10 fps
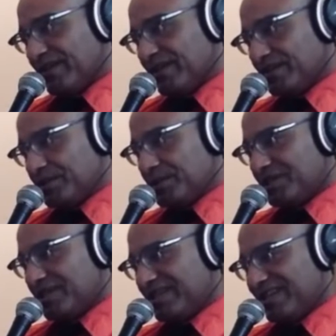It's
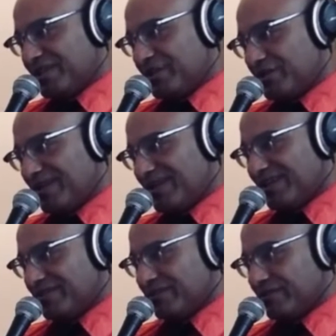just that in
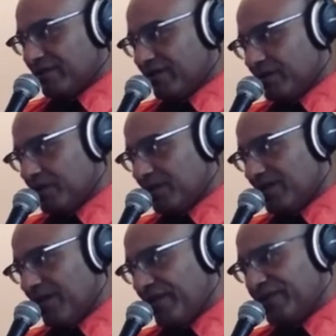Corellian terminology,
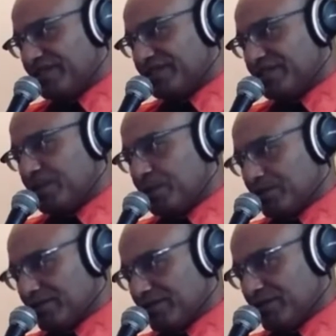the
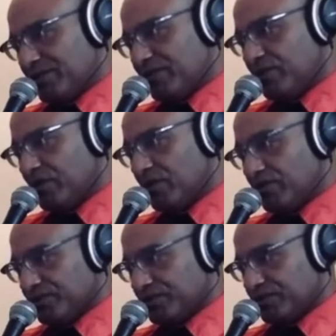distinction between who
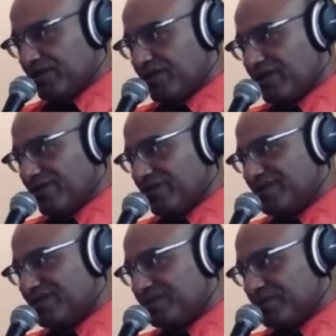owns what cargo
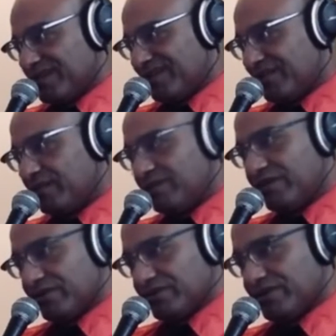tends to get a little
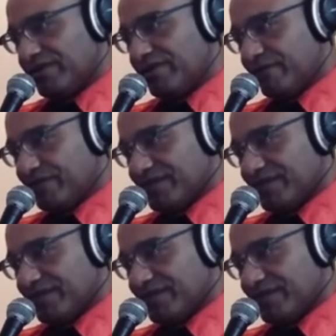muddled from